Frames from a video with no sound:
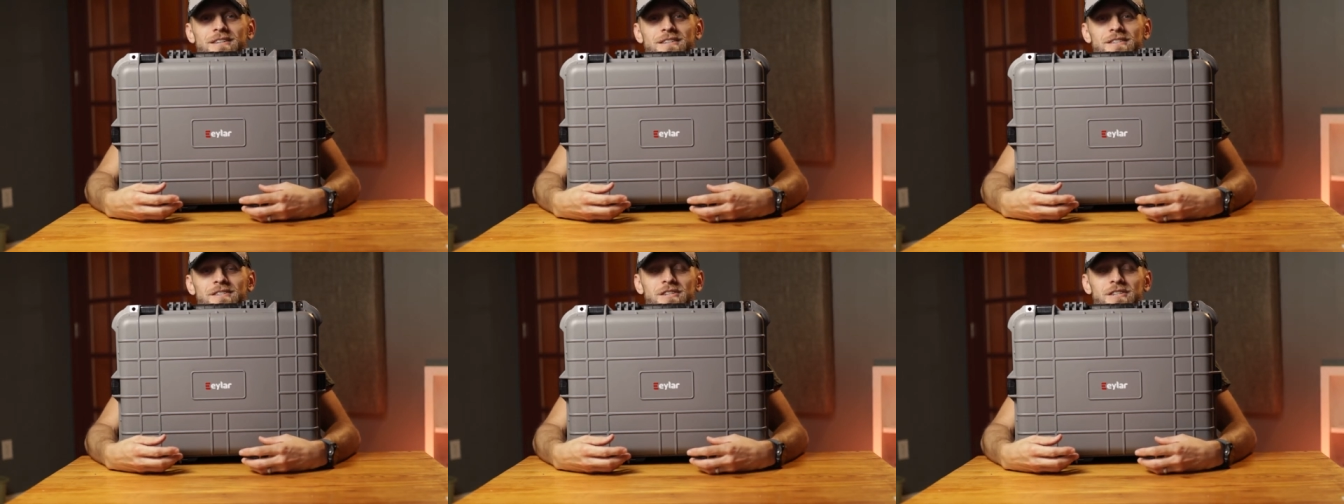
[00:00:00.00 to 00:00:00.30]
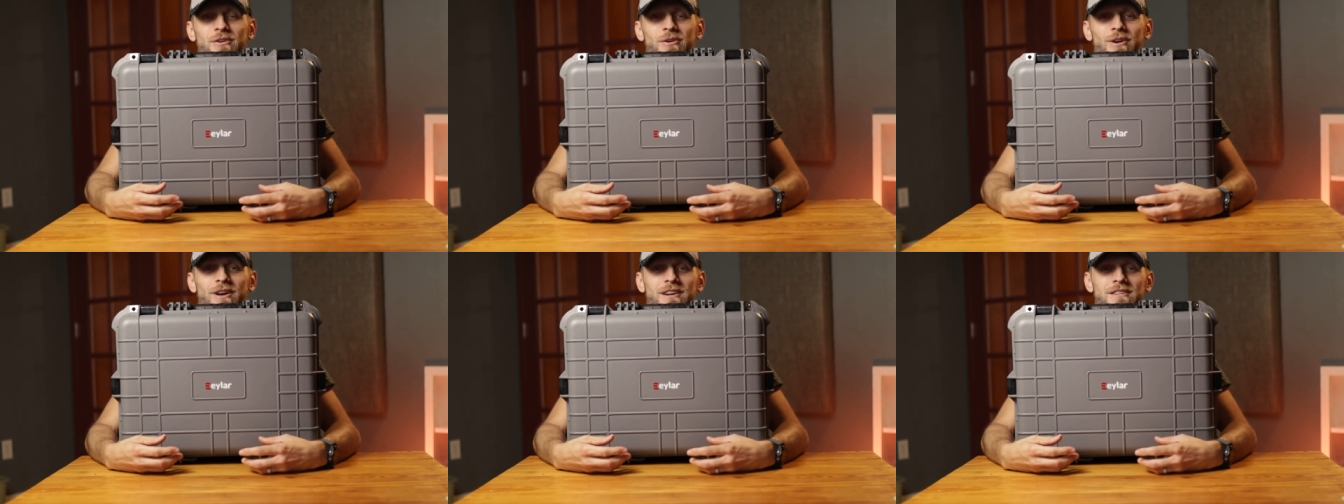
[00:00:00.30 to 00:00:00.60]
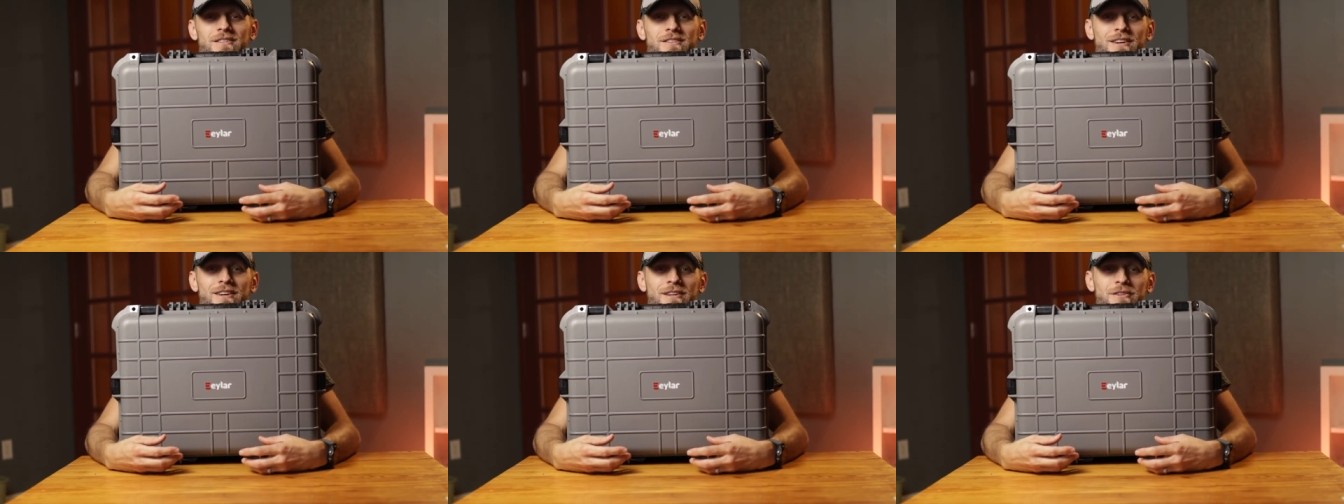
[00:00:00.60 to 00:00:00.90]

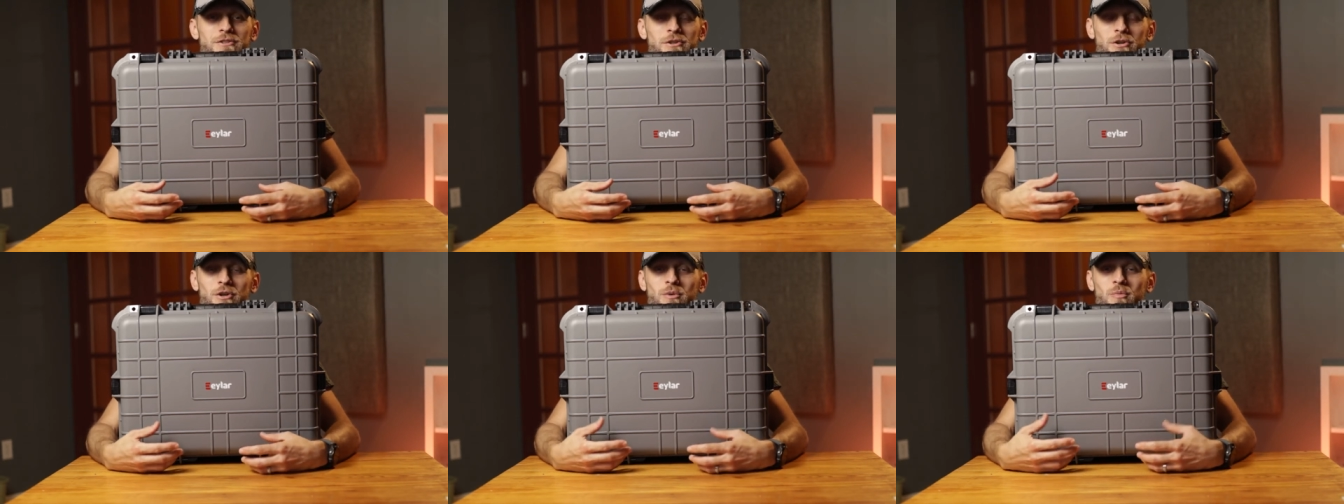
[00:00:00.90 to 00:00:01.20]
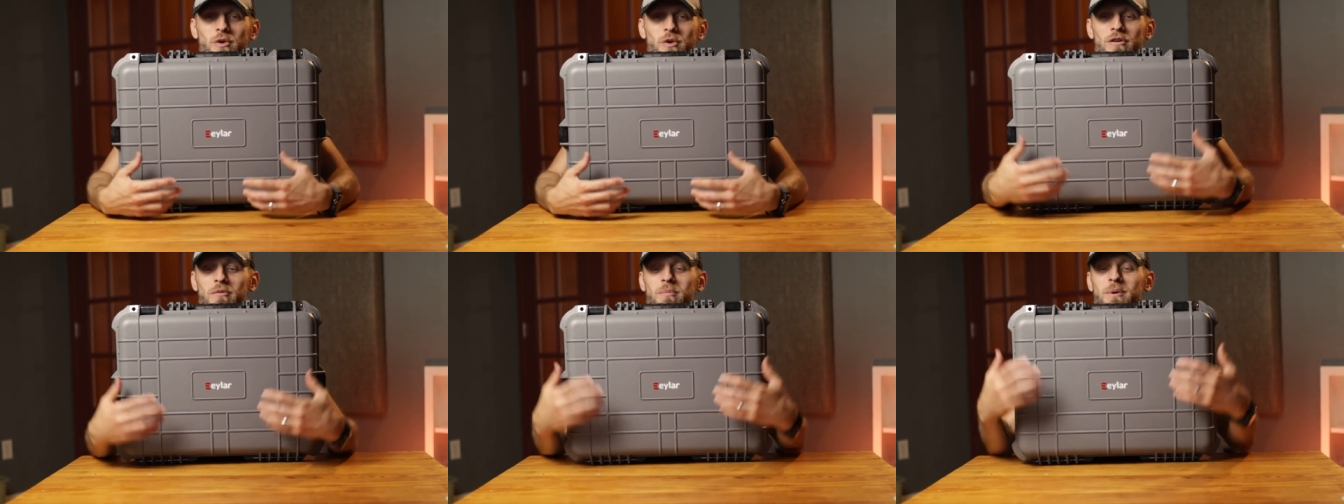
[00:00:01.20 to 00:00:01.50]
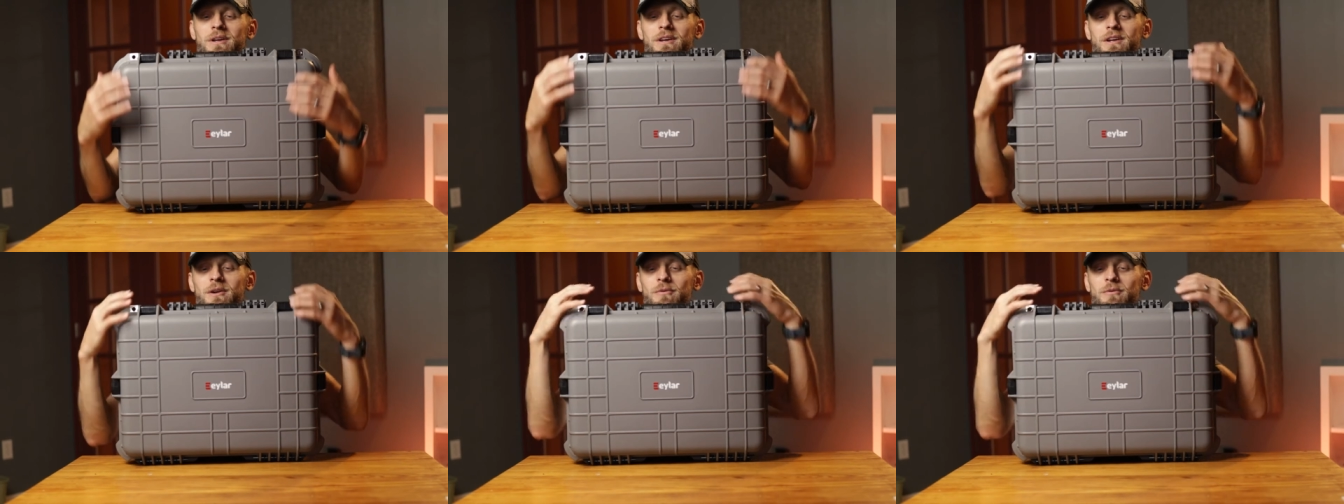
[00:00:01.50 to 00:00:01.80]
Xerox-like term where
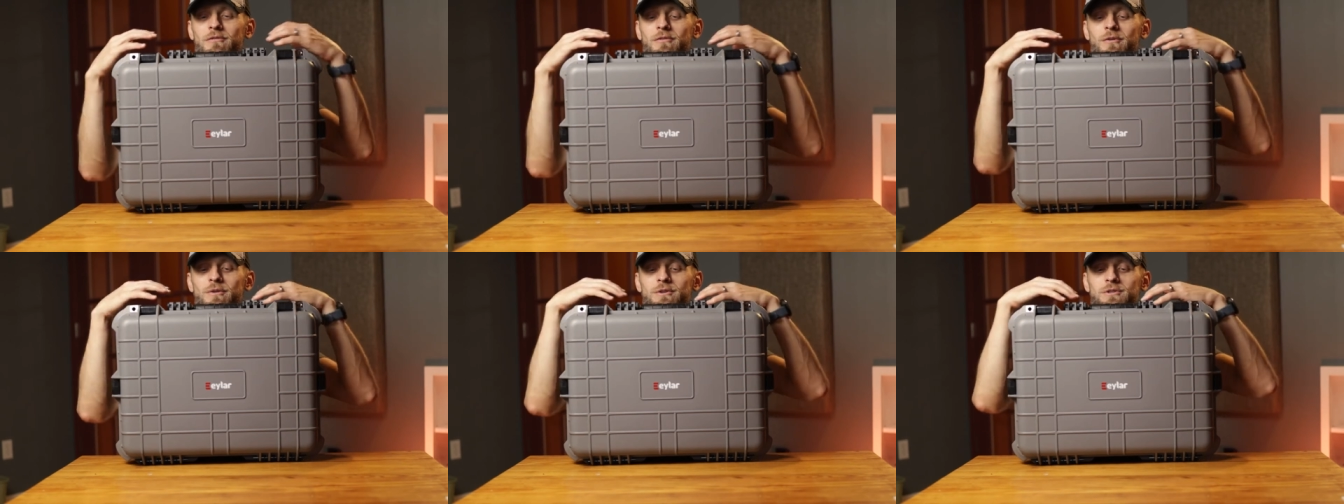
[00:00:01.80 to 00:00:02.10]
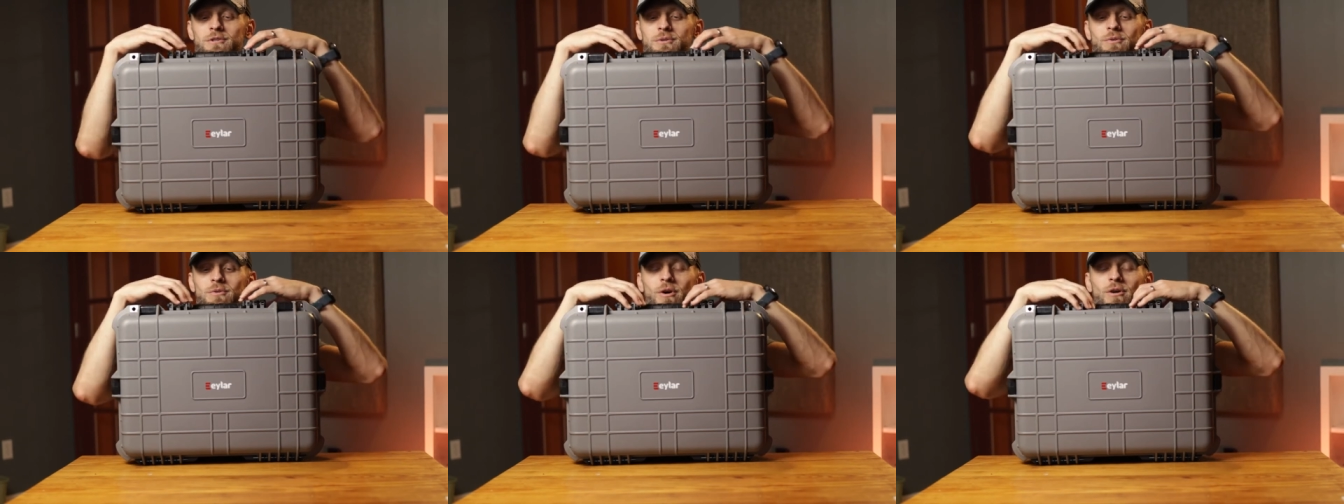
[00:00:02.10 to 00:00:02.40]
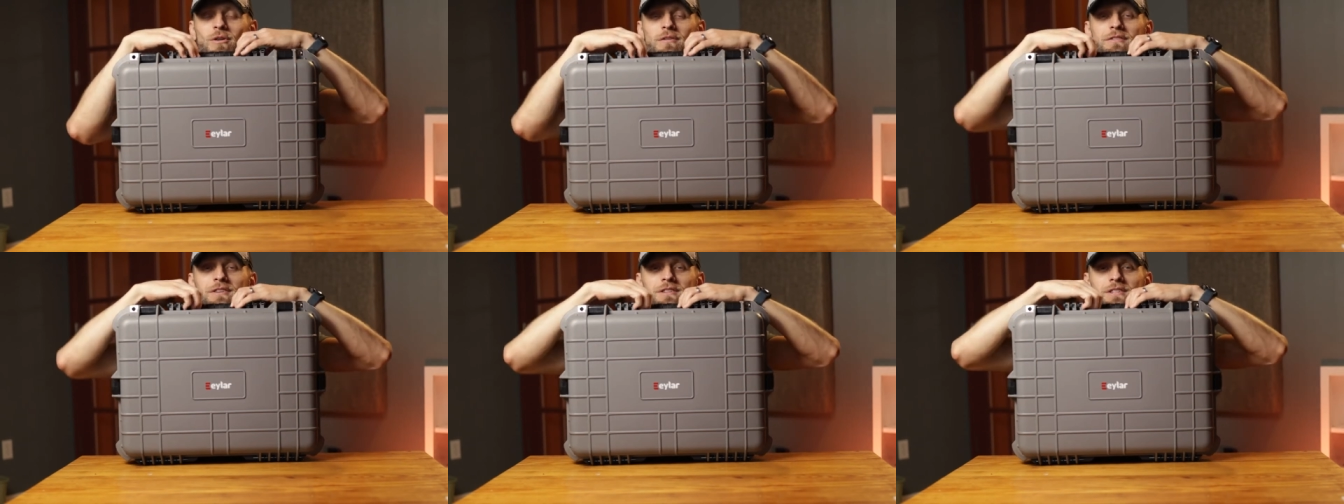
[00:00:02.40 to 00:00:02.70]
everybody kind of refers to
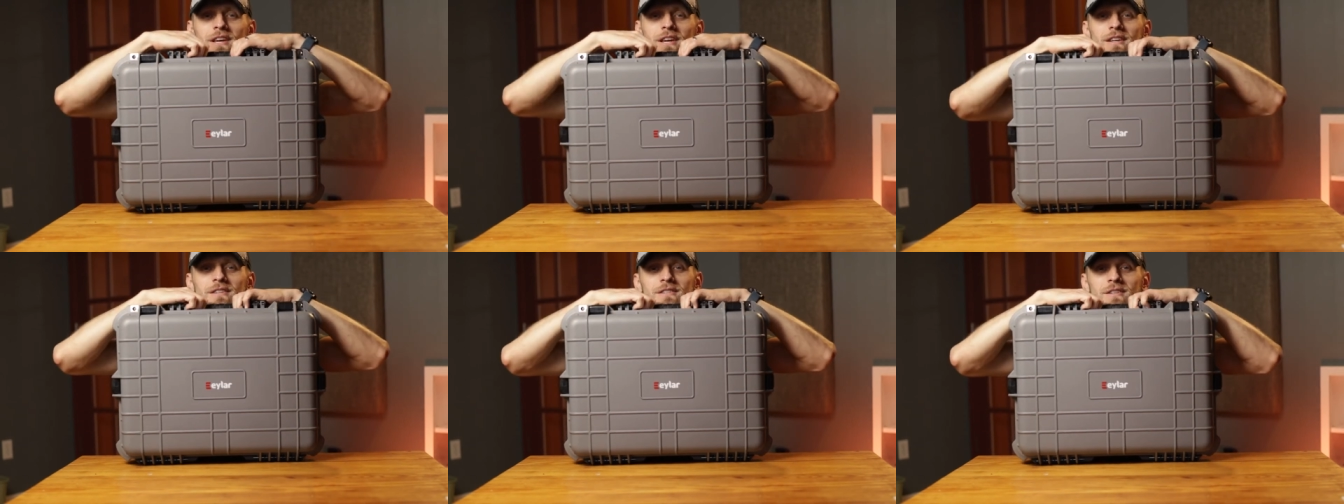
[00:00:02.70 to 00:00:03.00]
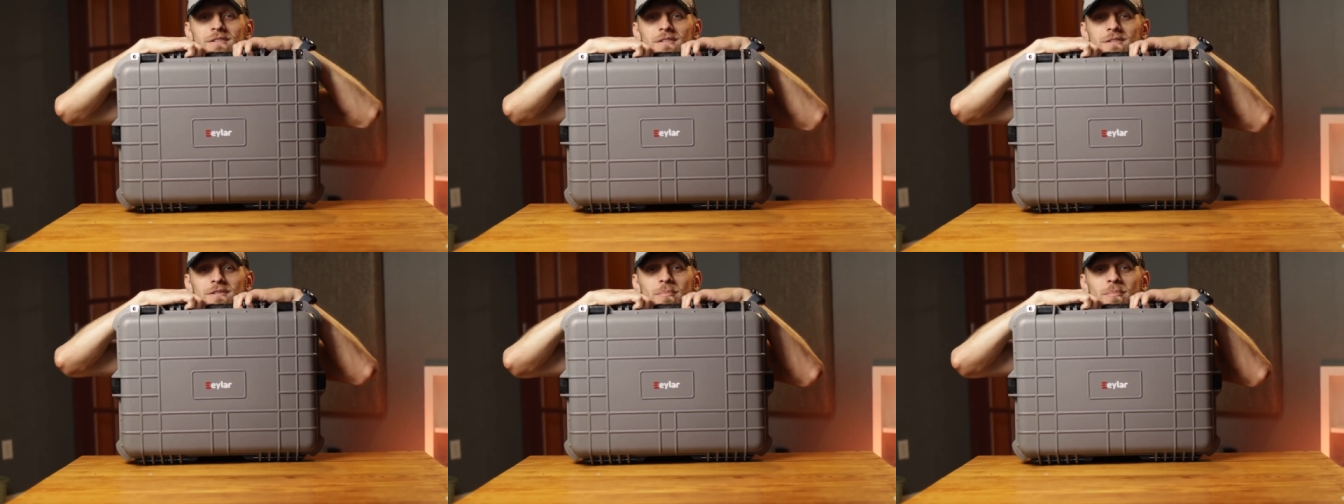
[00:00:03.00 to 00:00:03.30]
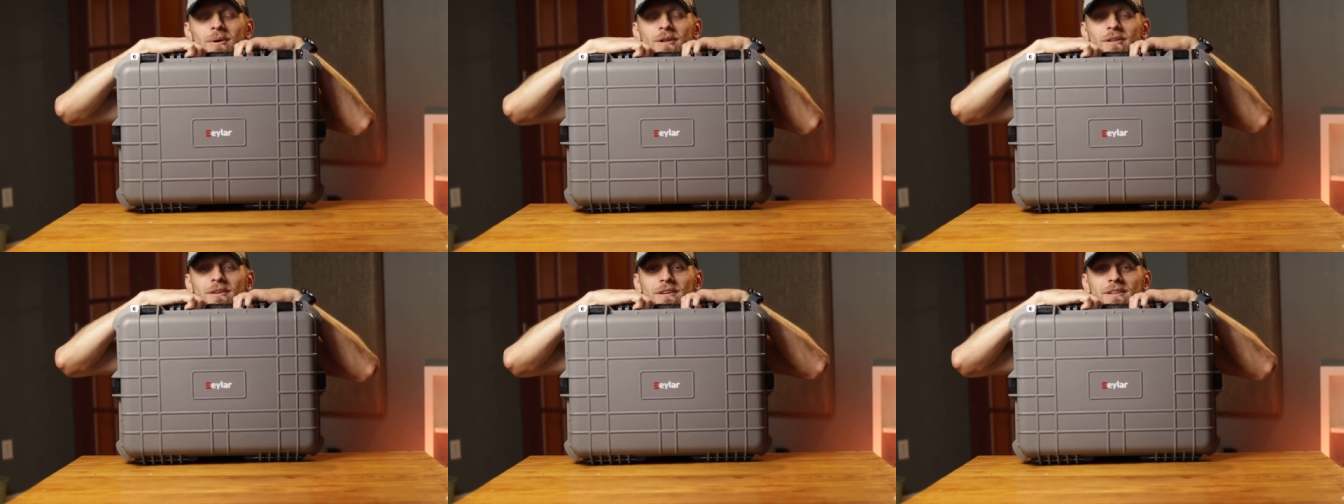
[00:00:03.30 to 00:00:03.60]
all of these cases as a
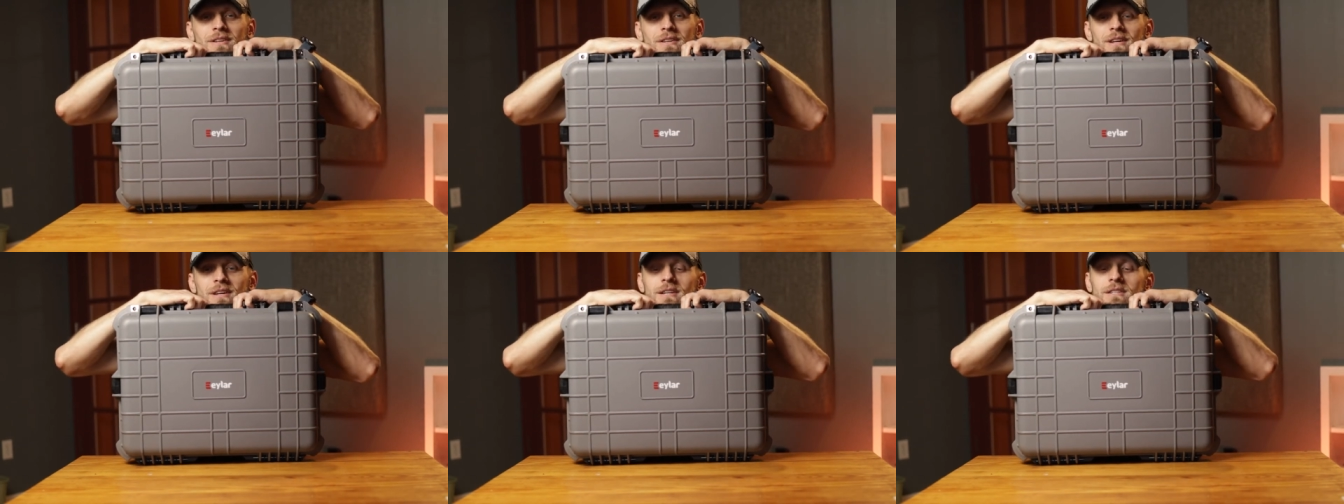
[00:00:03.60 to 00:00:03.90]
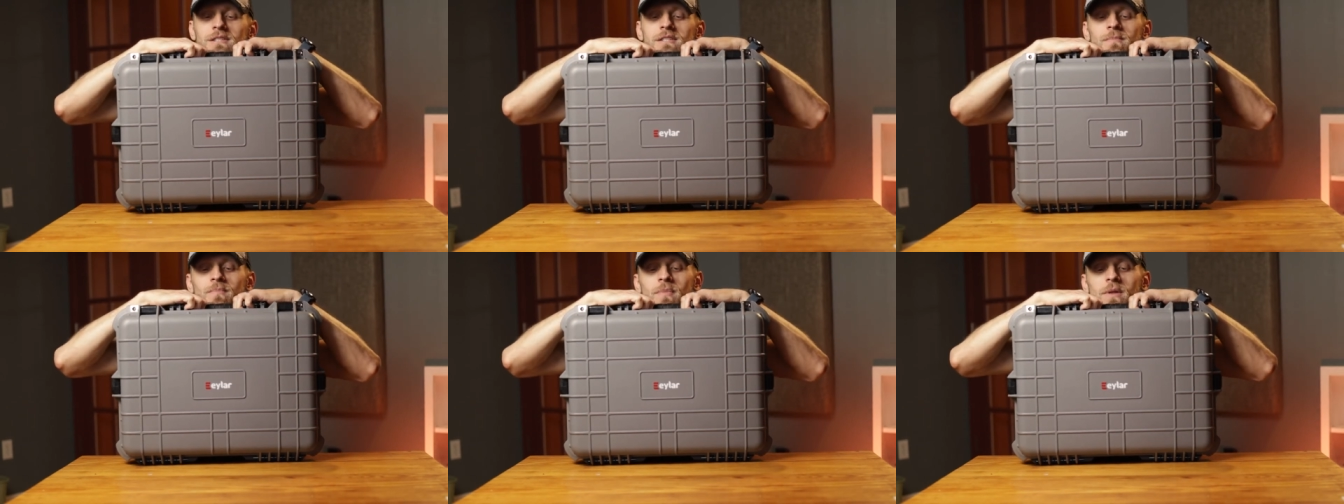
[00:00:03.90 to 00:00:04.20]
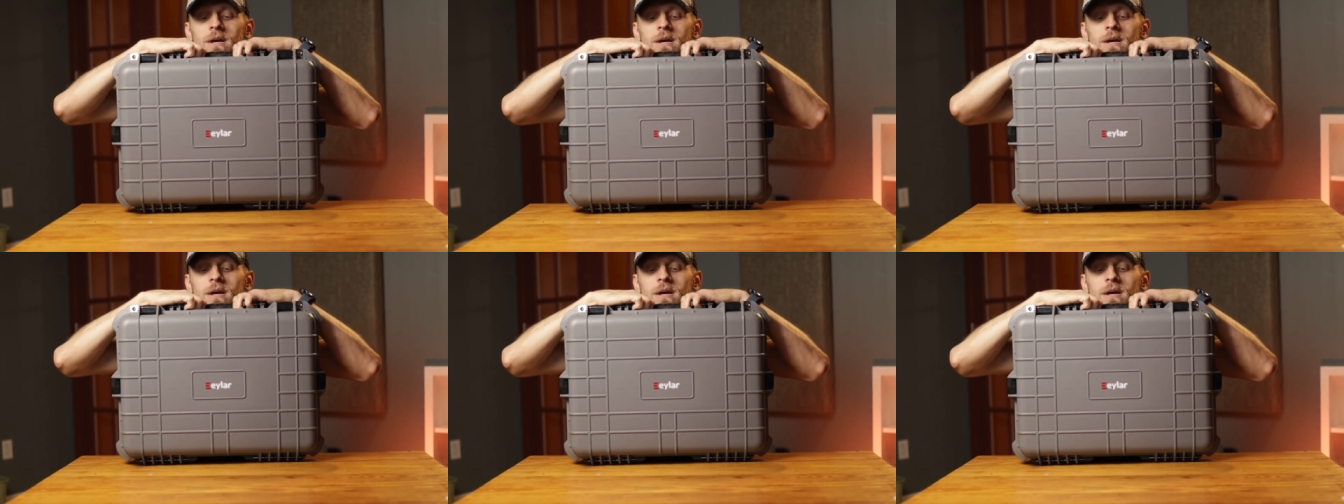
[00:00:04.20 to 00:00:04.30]
Pelican case.